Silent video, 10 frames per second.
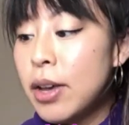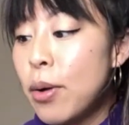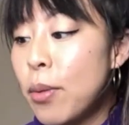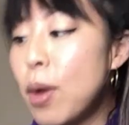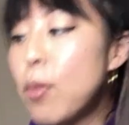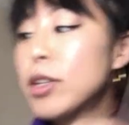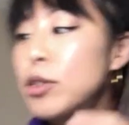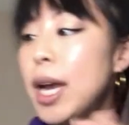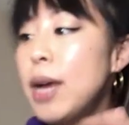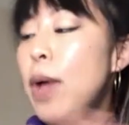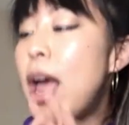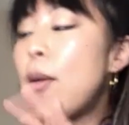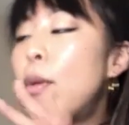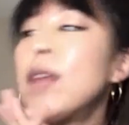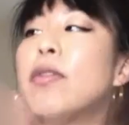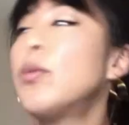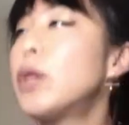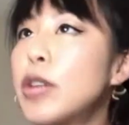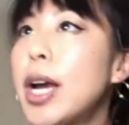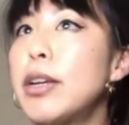Whatever
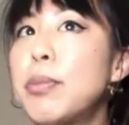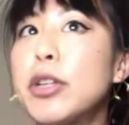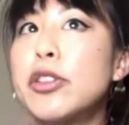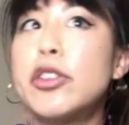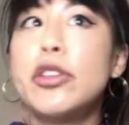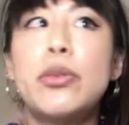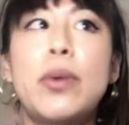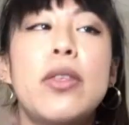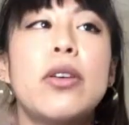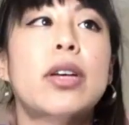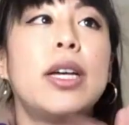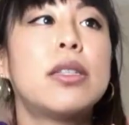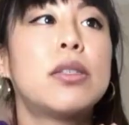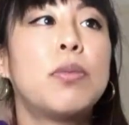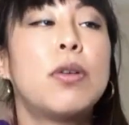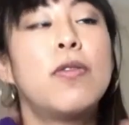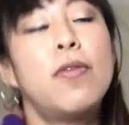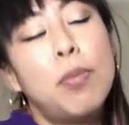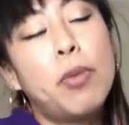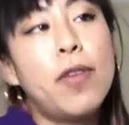we're trying to pursue, whether it's
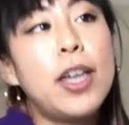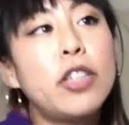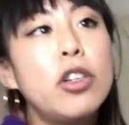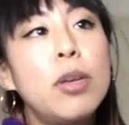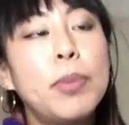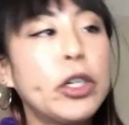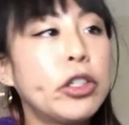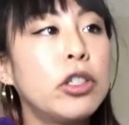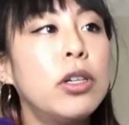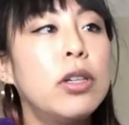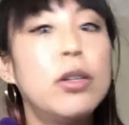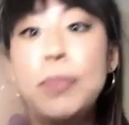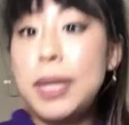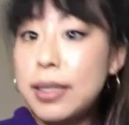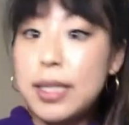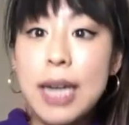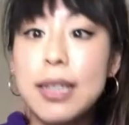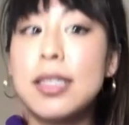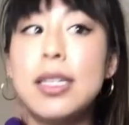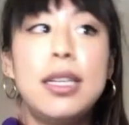professional, personal, being
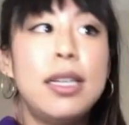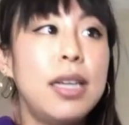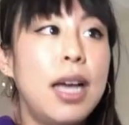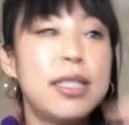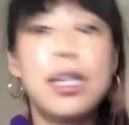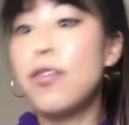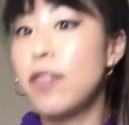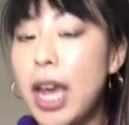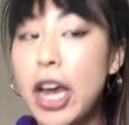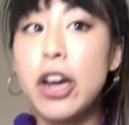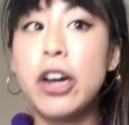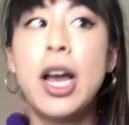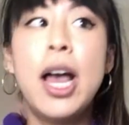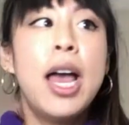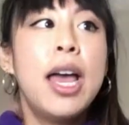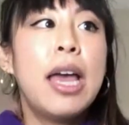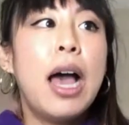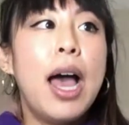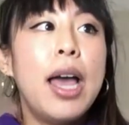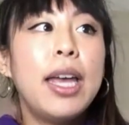sexy, self-care,
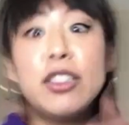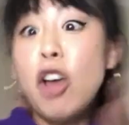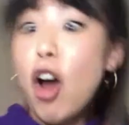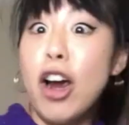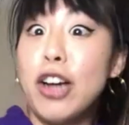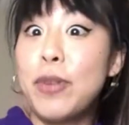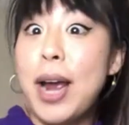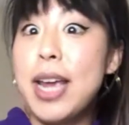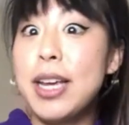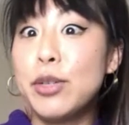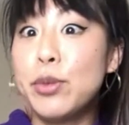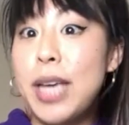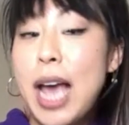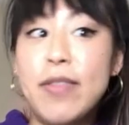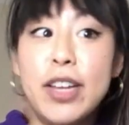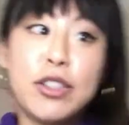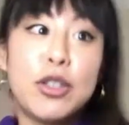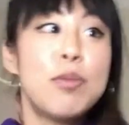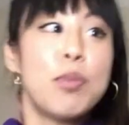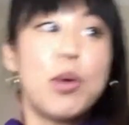it's hard, right? Because we have like
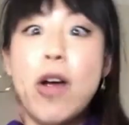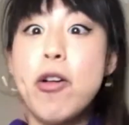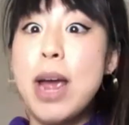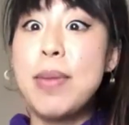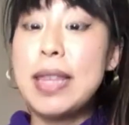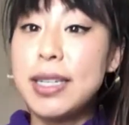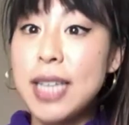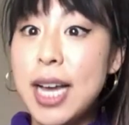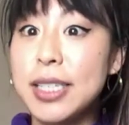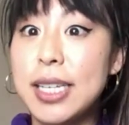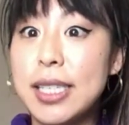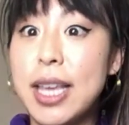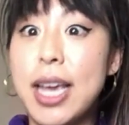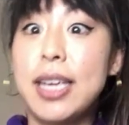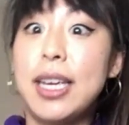certain programming that tells us like